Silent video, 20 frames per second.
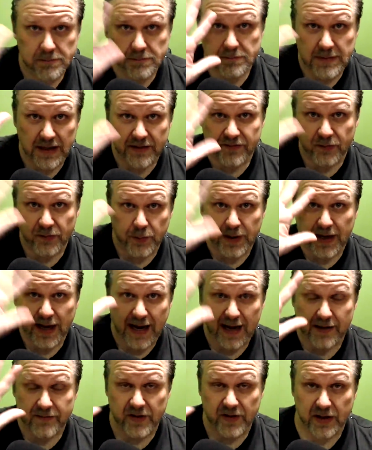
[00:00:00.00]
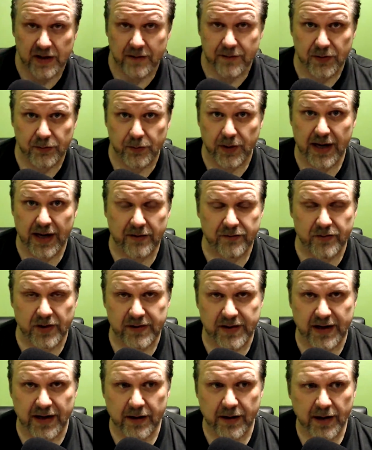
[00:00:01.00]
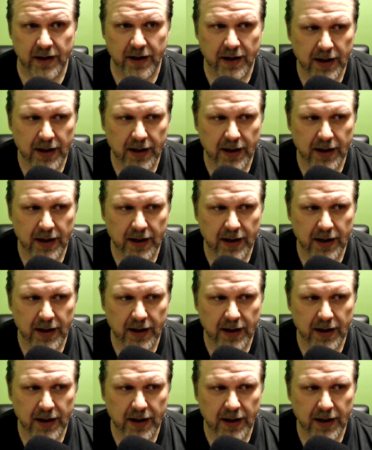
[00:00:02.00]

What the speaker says: That's 3 hands. I'll give you 3 hands right there.